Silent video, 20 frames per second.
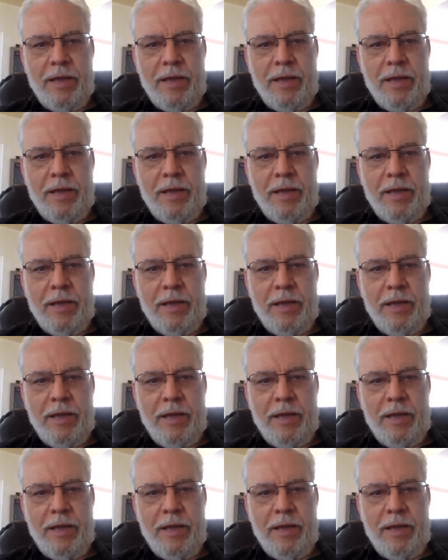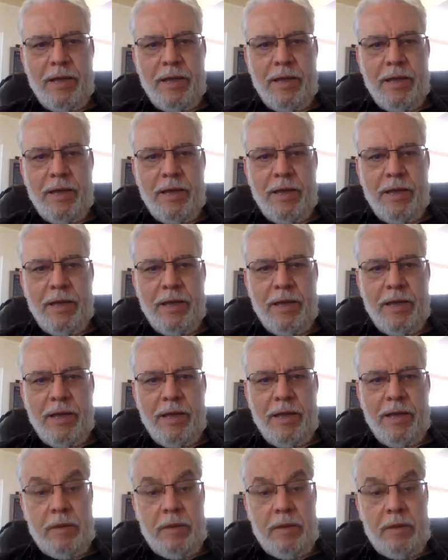if I could please not
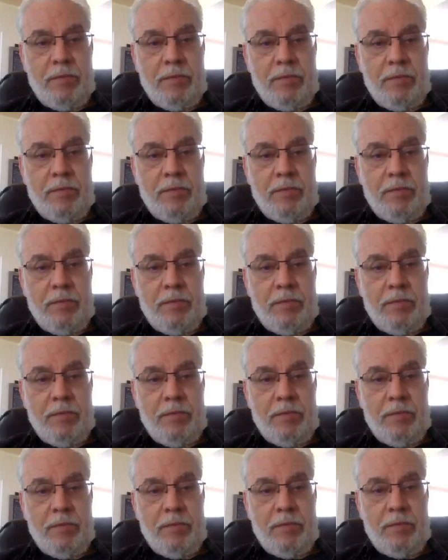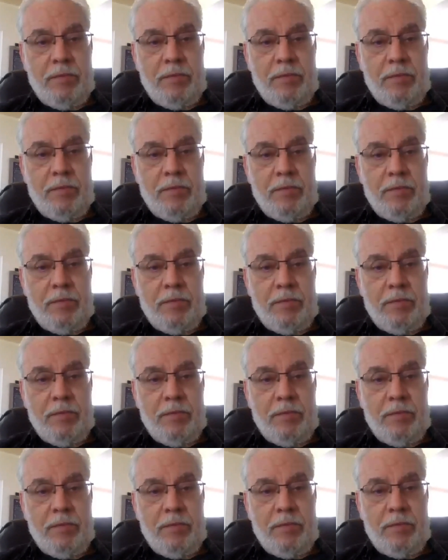pursue that while I was there
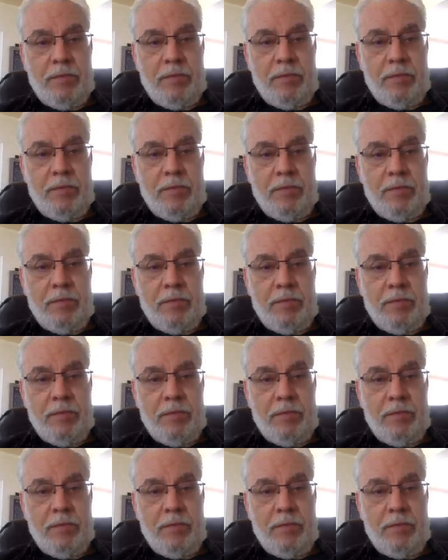for a while.